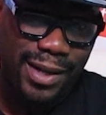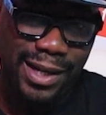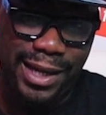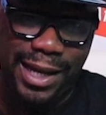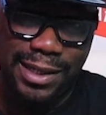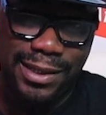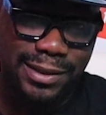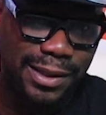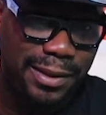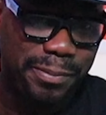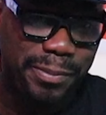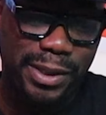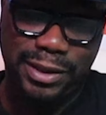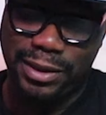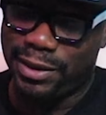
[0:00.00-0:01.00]
get into the
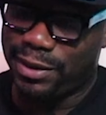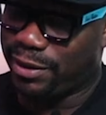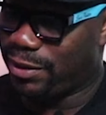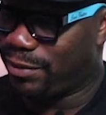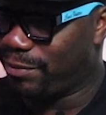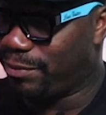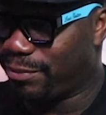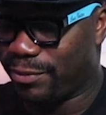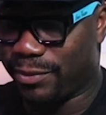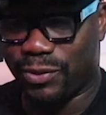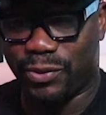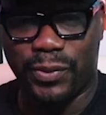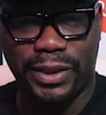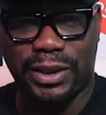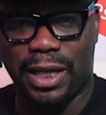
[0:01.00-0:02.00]
business,
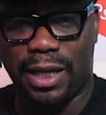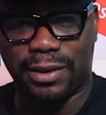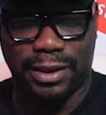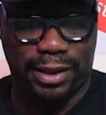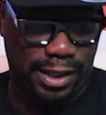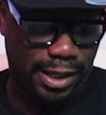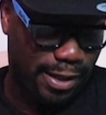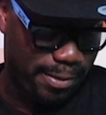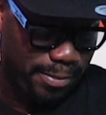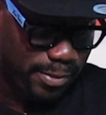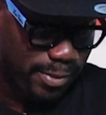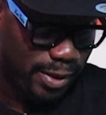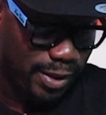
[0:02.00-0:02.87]
reach out to Kim.